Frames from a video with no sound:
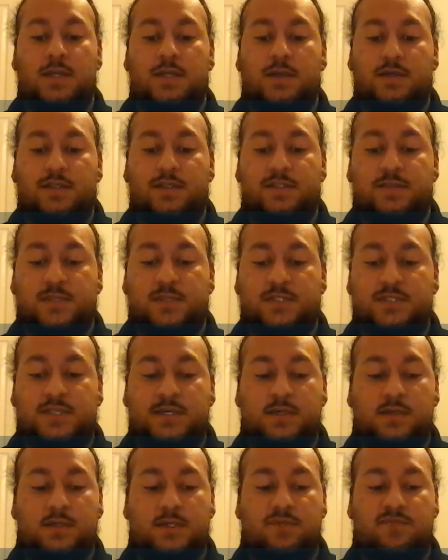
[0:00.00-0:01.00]
doctors must
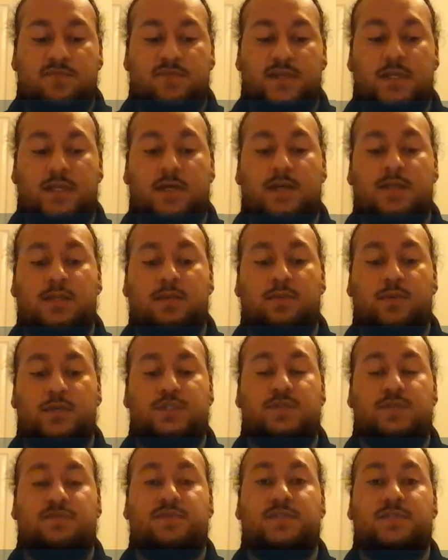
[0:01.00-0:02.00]
think on their feet under the
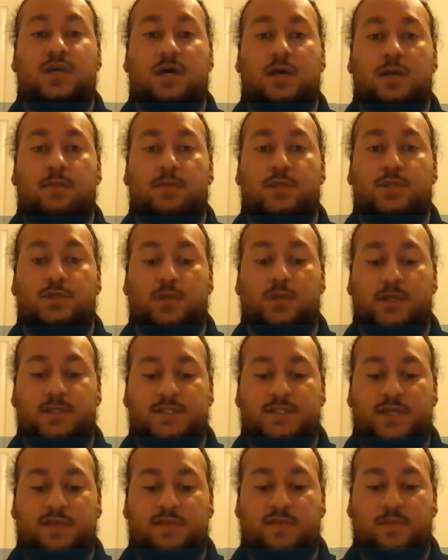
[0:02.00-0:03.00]
pressure of time to try
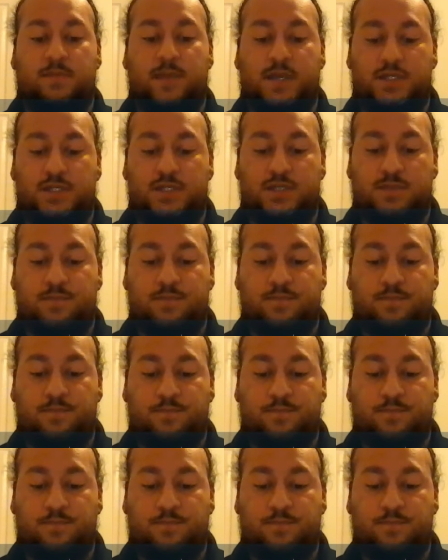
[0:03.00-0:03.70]
and save the patient.